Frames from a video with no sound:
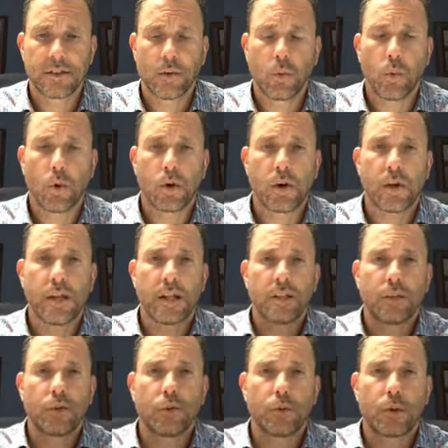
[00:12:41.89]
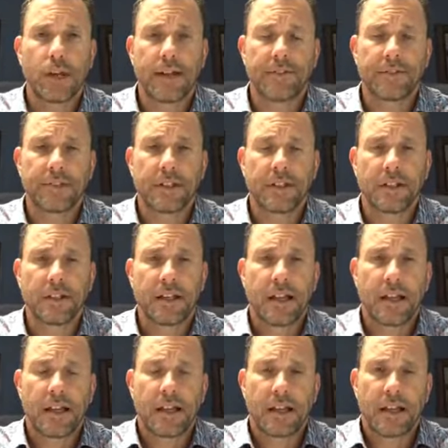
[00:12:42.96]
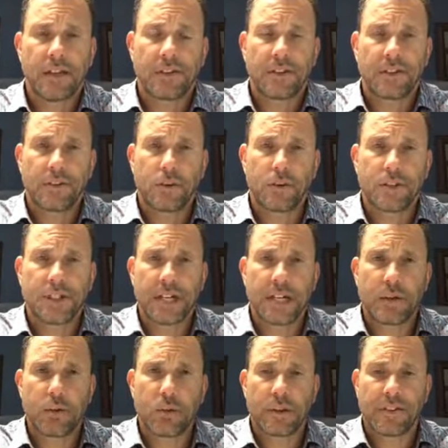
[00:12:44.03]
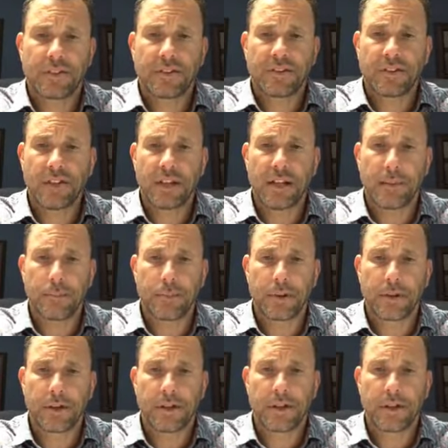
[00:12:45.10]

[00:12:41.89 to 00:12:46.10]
The word drift is associated with slip.